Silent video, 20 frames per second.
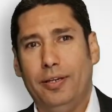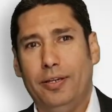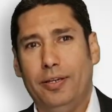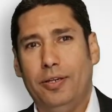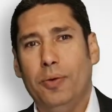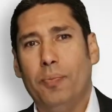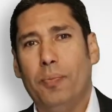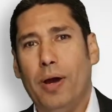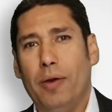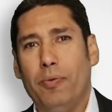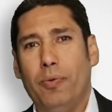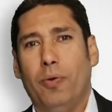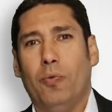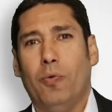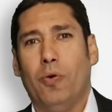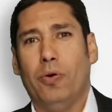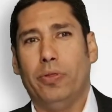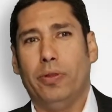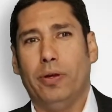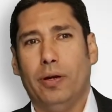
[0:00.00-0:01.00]
you might be
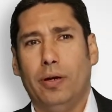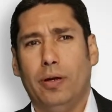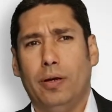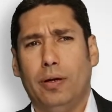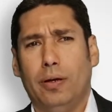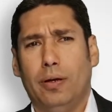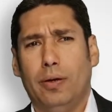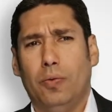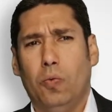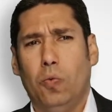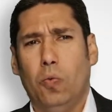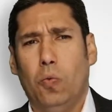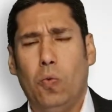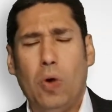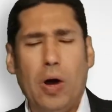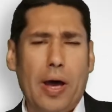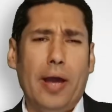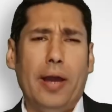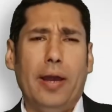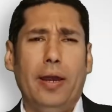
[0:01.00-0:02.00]
wondering,
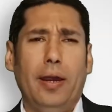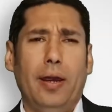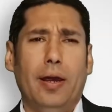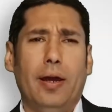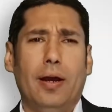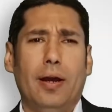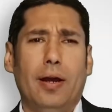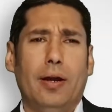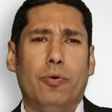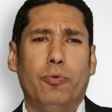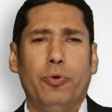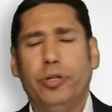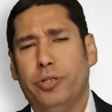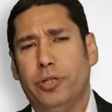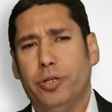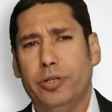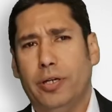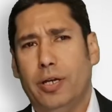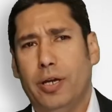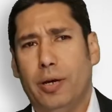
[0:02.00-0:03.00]
why are we
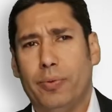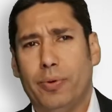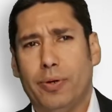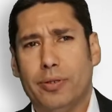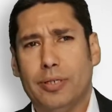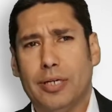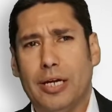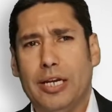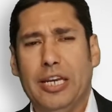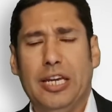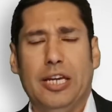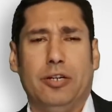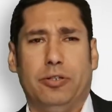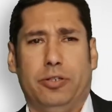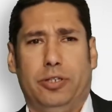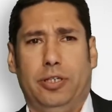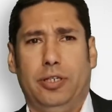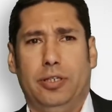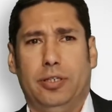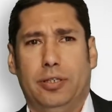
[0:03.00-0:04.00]
talking about an
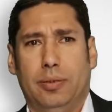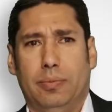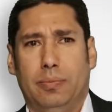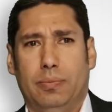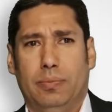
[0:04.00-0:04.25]
ecosystem?